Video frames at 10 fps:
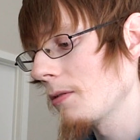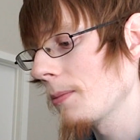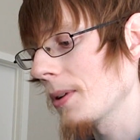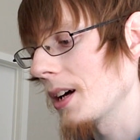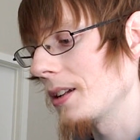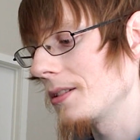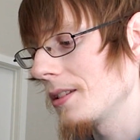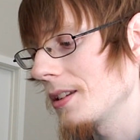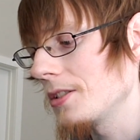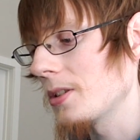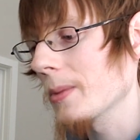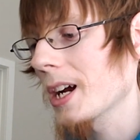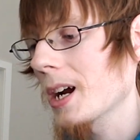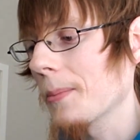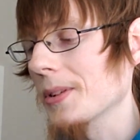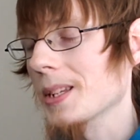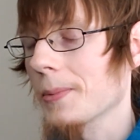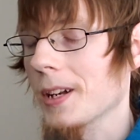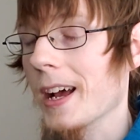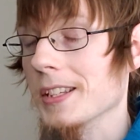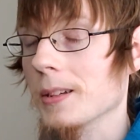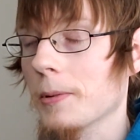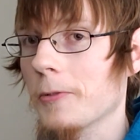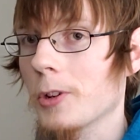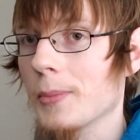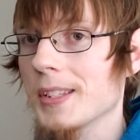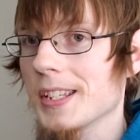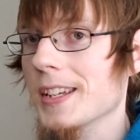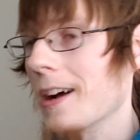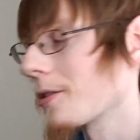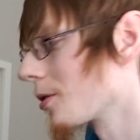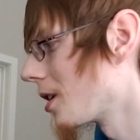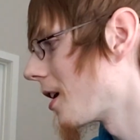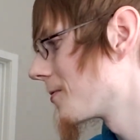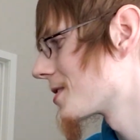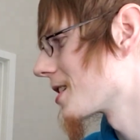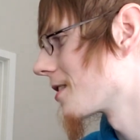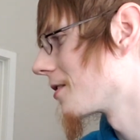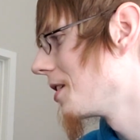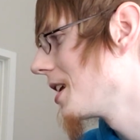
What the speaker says: but Jim Carrey puts up an excellent performance as Count Olaf, so